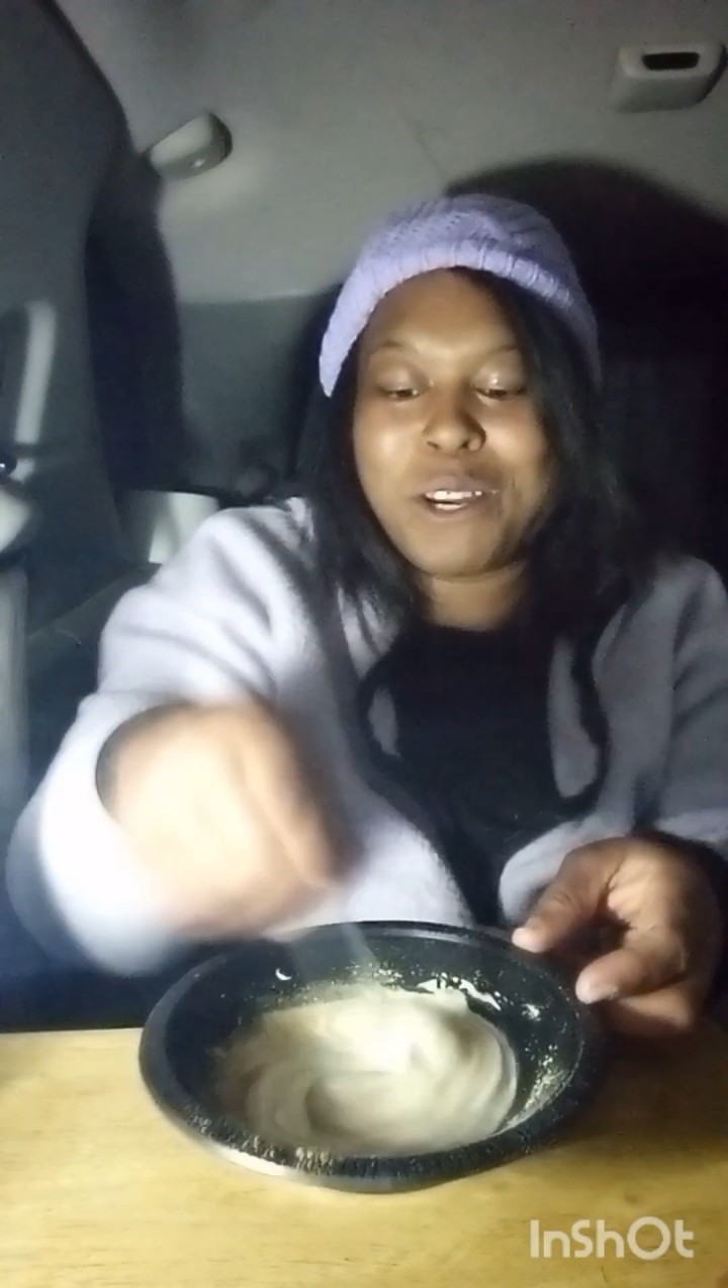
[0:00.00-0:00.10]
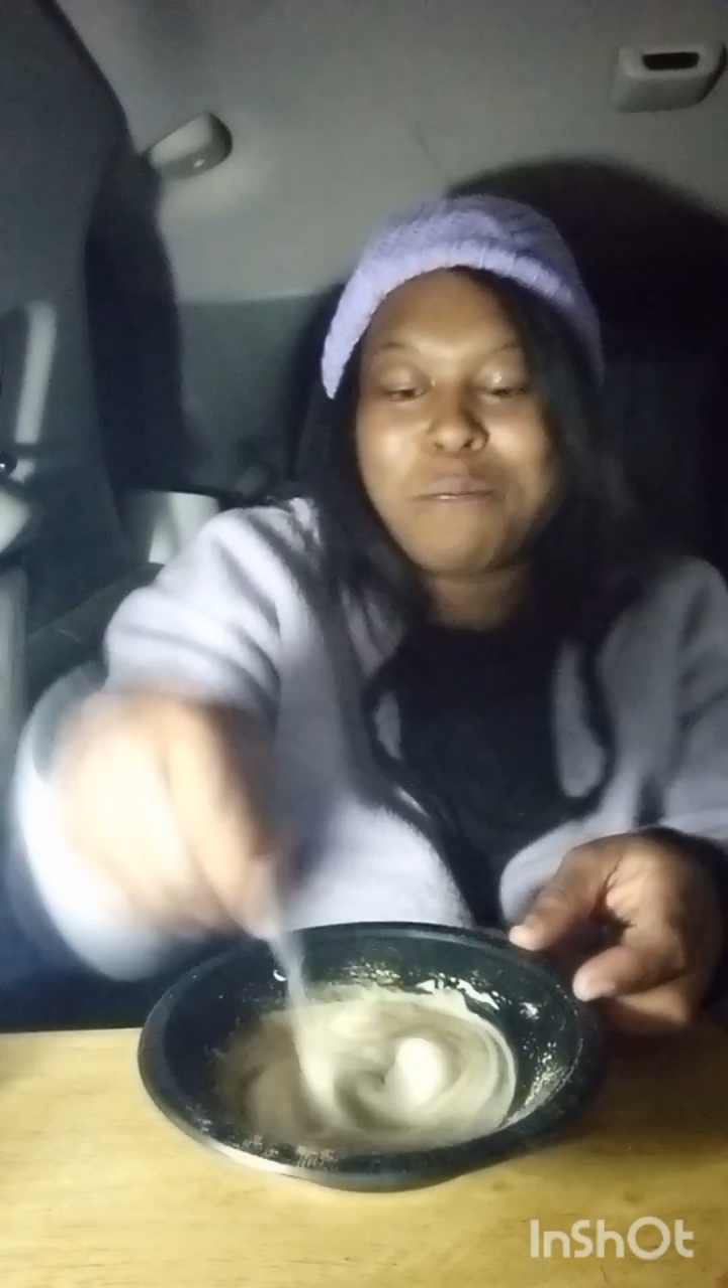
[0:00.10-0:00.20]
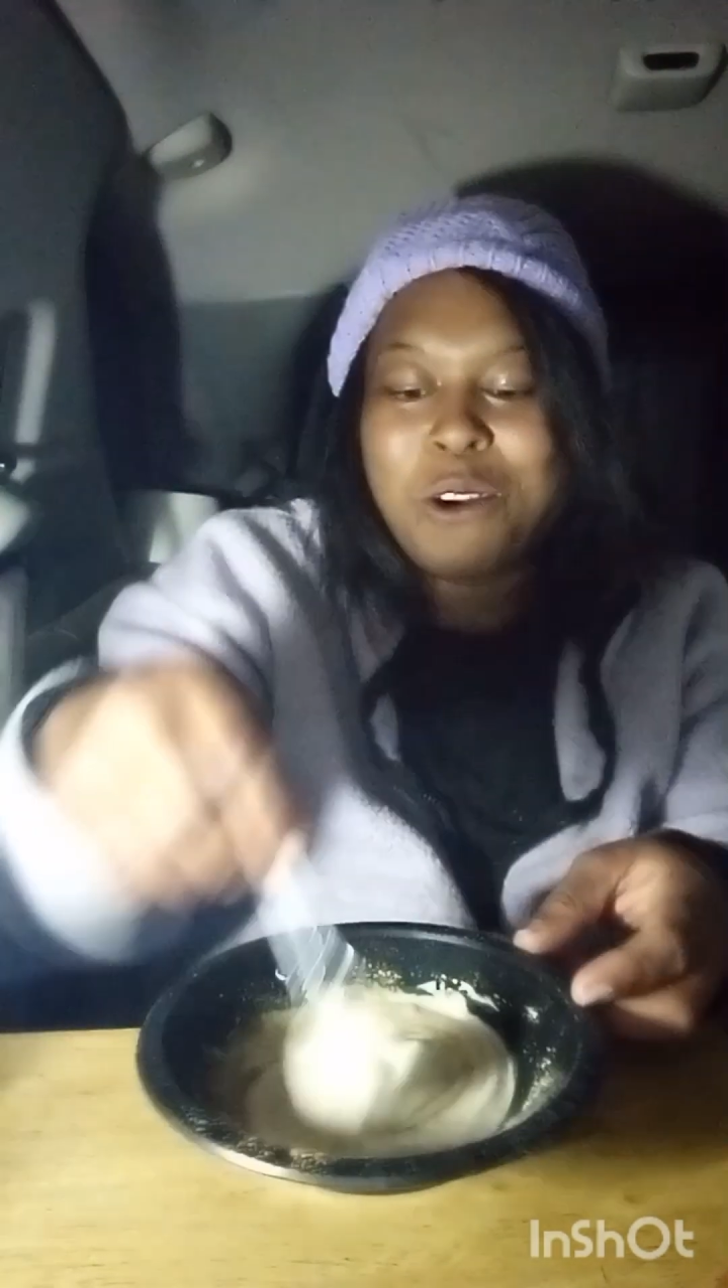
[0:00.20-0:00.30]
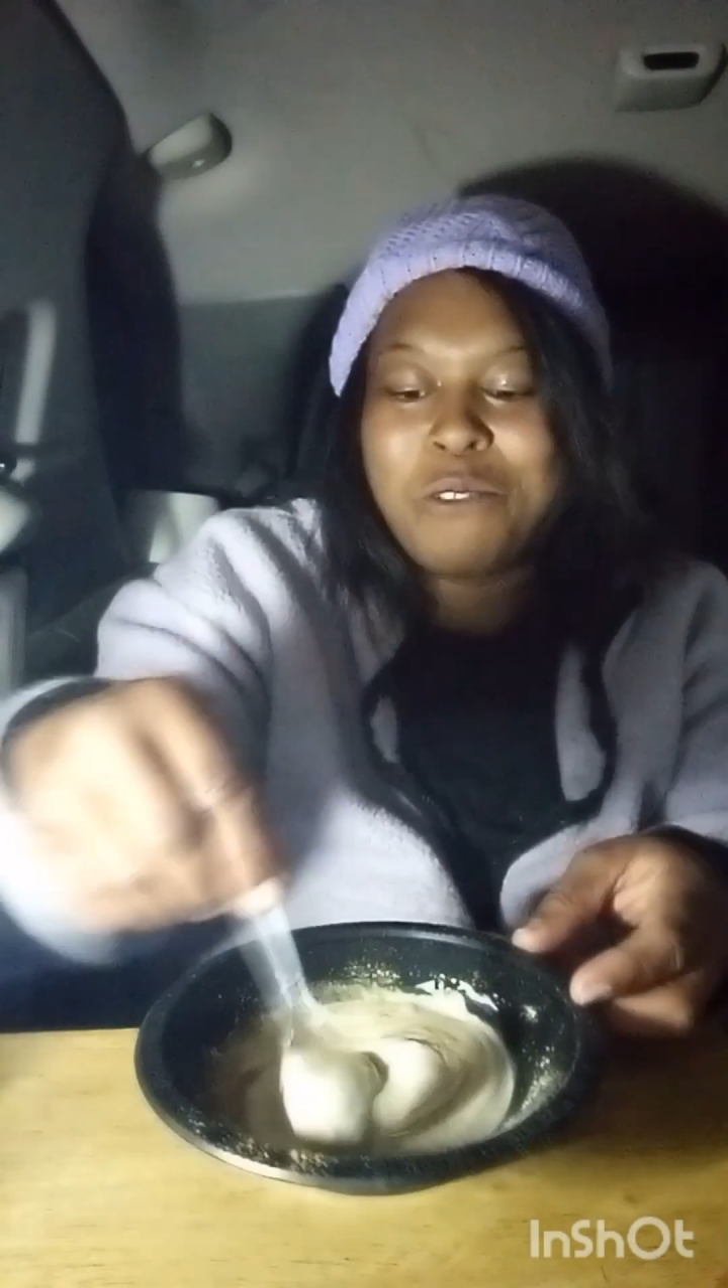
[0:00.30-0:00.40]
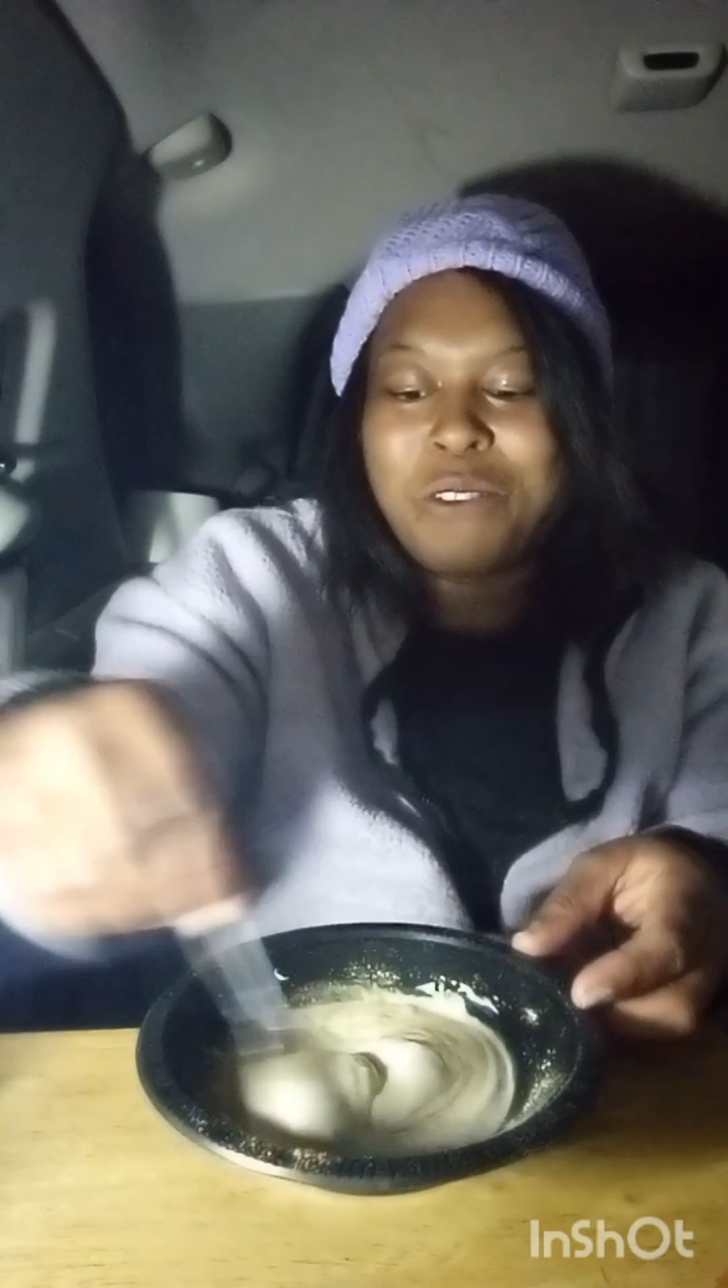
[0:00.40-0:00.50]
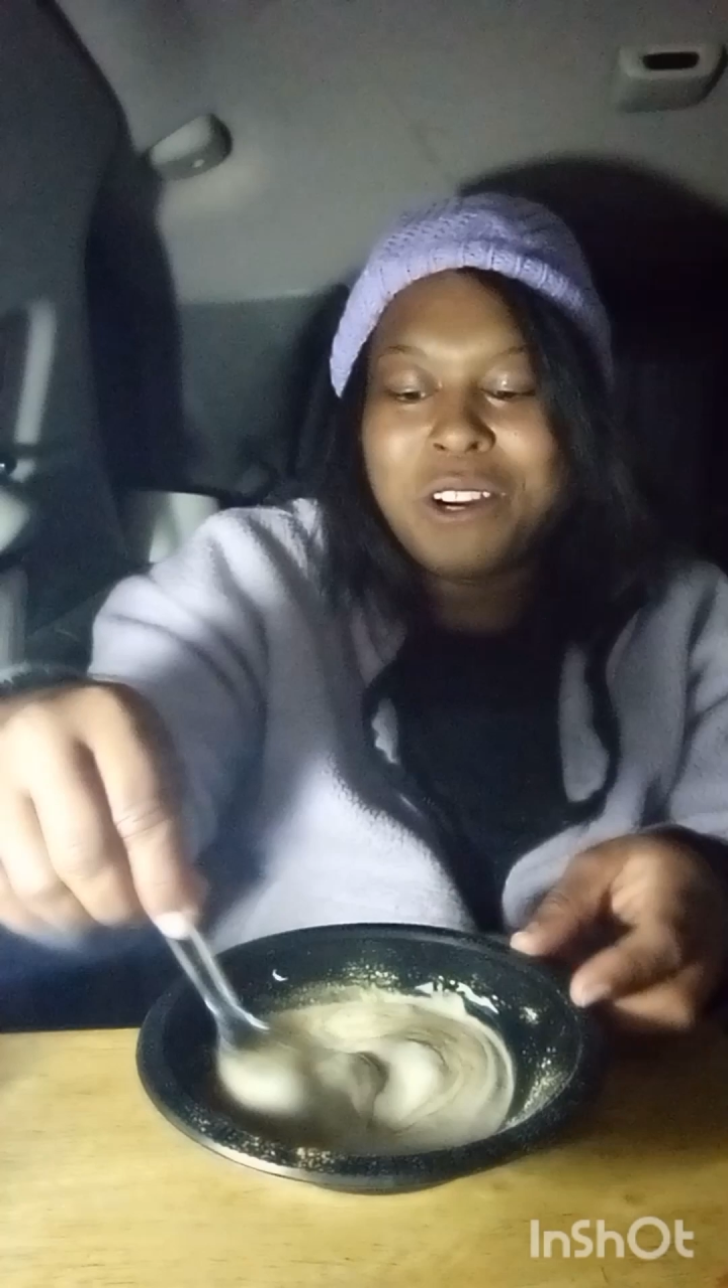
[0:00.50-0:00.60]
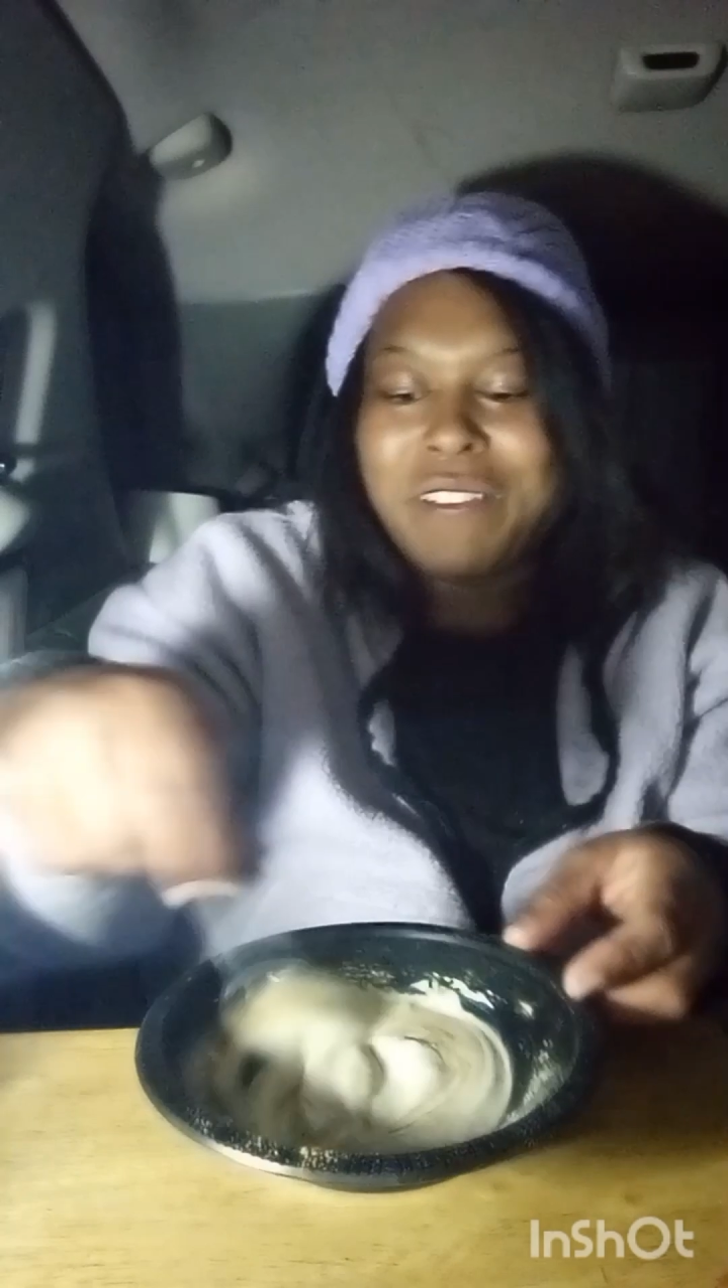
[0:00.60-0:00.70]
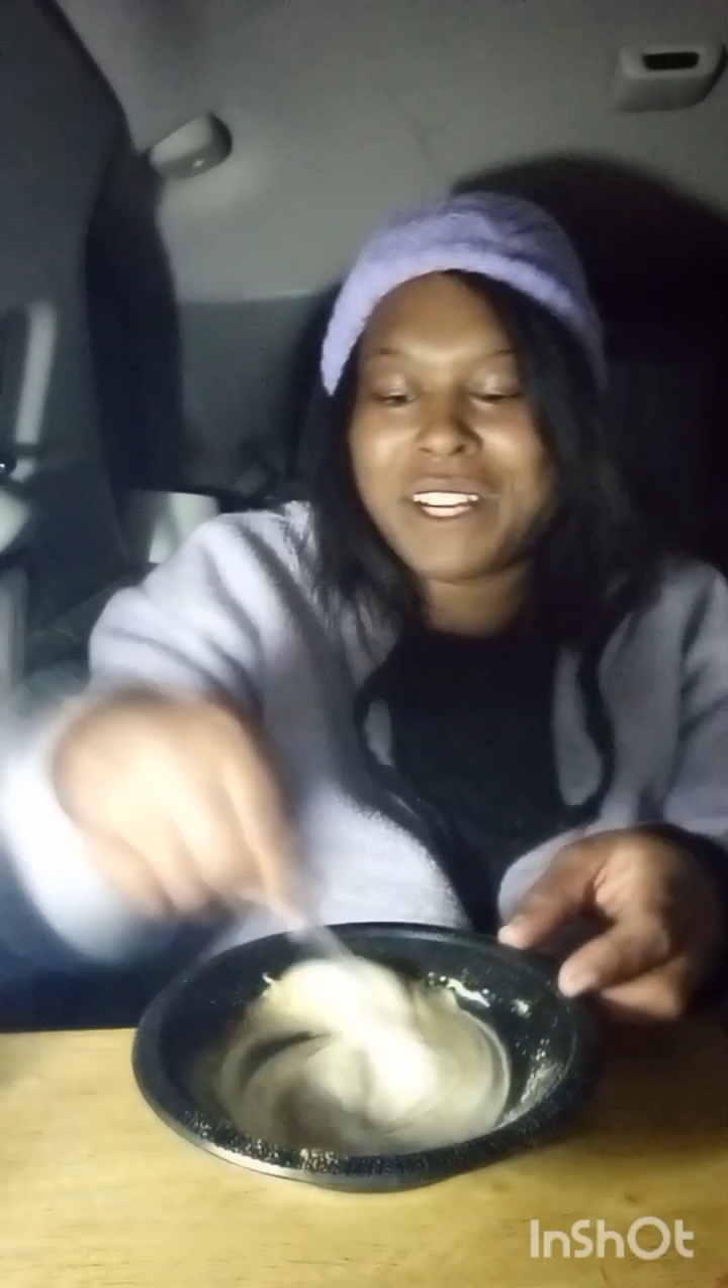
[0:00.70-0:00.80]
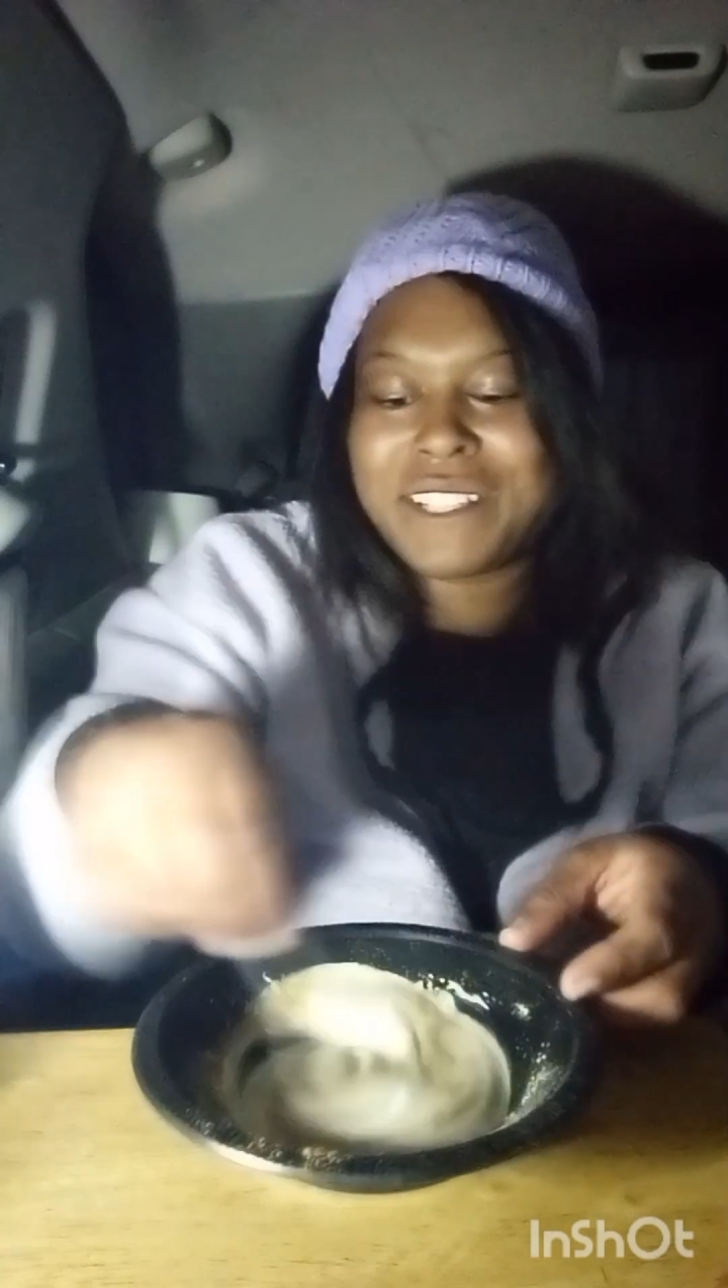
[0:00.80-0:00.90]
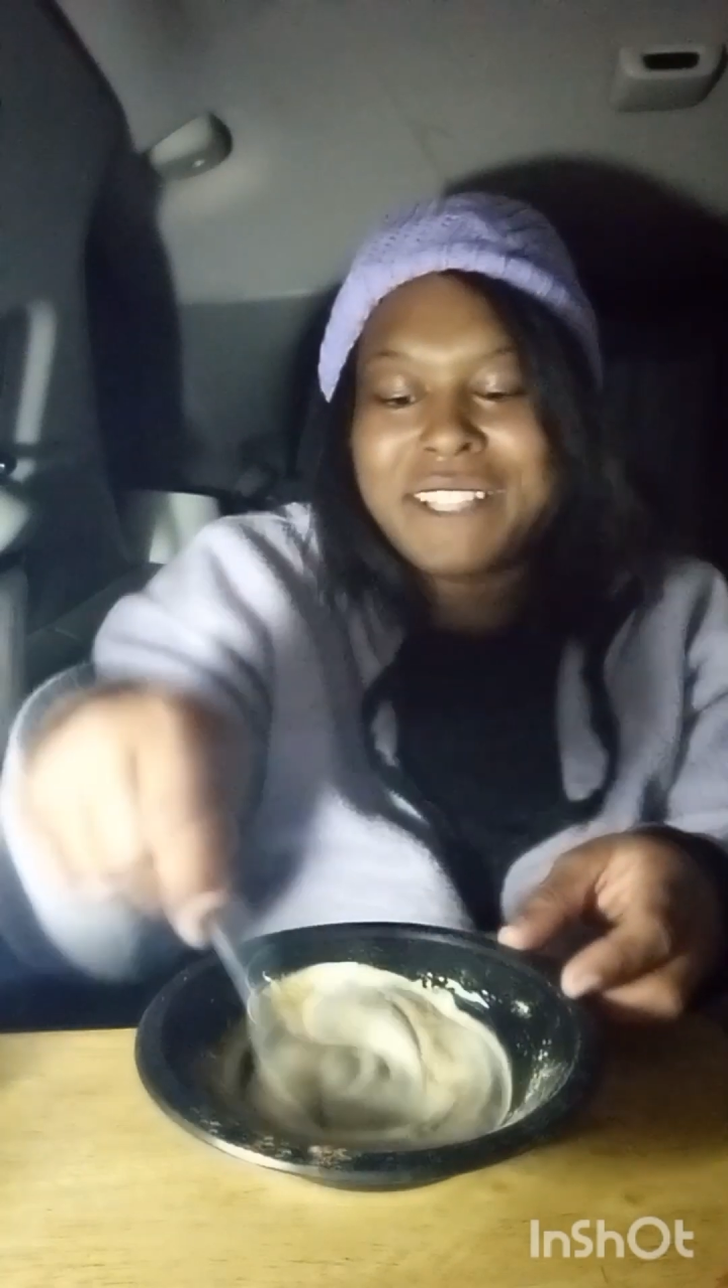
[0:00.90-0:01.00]
tomorrow for if
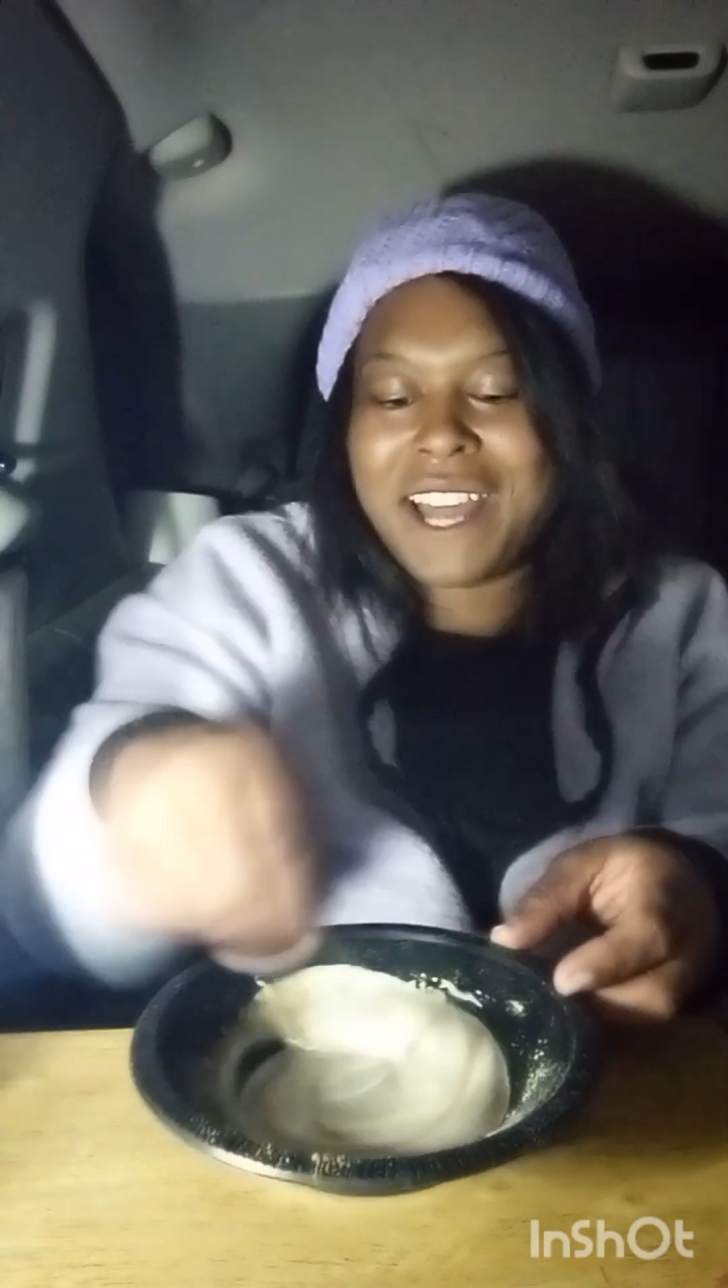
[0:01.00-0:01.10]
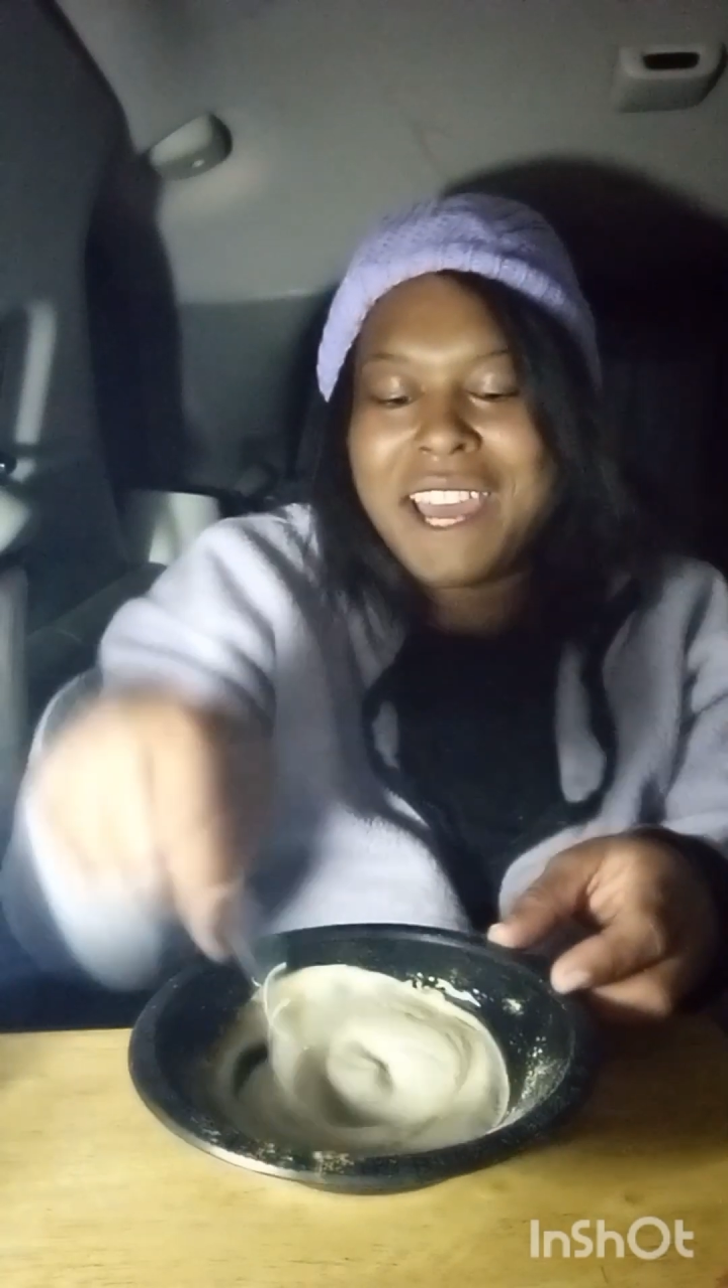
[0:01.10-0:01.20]
I decide,